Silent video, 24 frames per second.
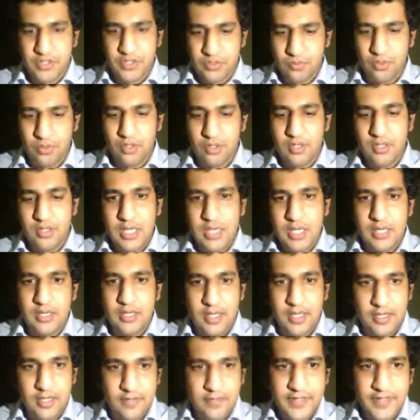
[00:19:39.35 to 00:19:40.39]
swollen and an
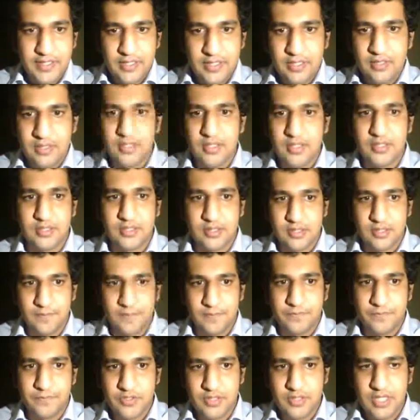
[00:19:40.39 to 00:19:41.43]
elevated disc.
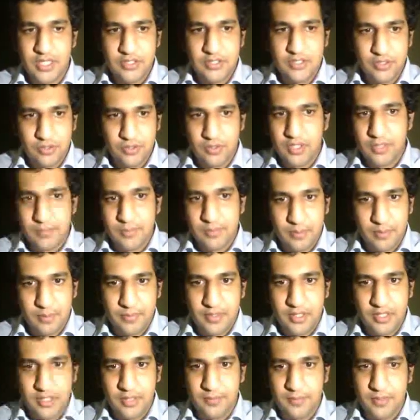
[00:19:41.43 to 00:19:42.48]
So that's chronic
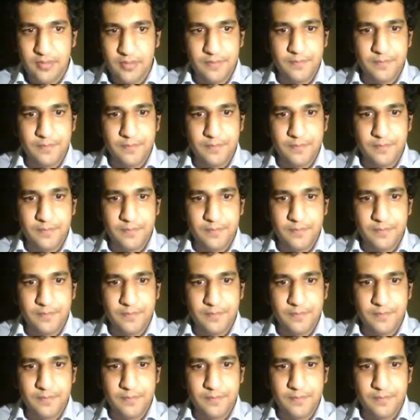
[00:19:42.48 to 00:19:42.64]
papilledema.